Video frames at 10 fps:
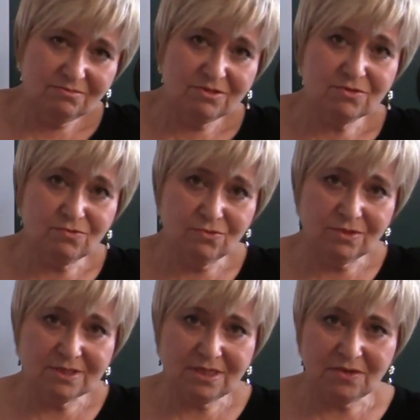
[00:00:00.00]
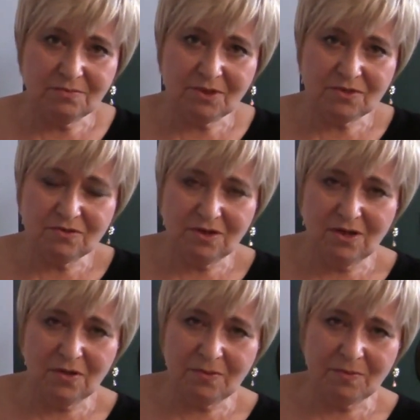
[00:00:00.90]
schools here in
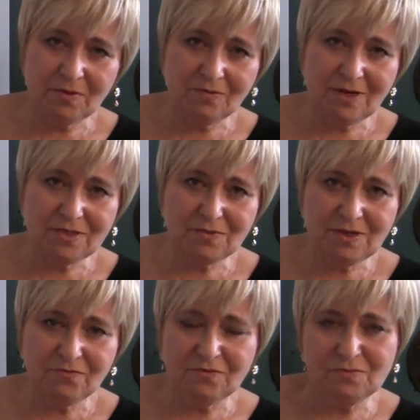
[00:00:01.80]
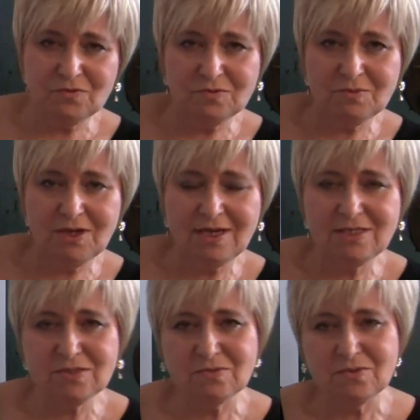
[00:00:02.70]
Montreal. We both graduated from Utrema High
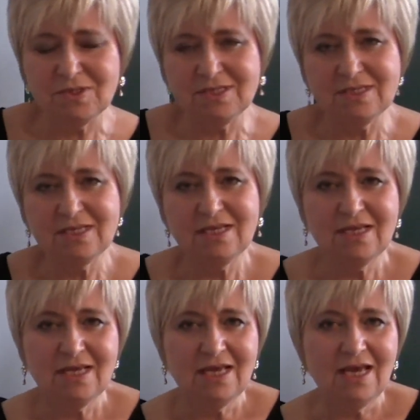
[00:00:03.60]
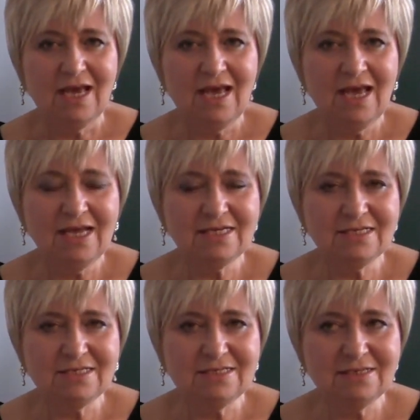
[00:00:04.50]
School.
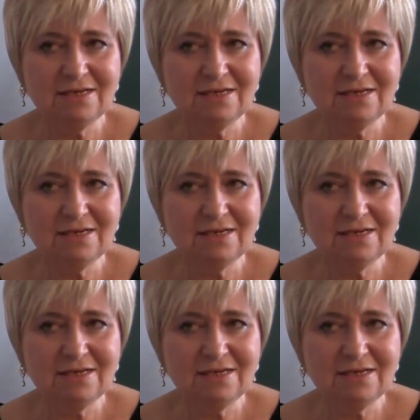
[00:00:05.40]
And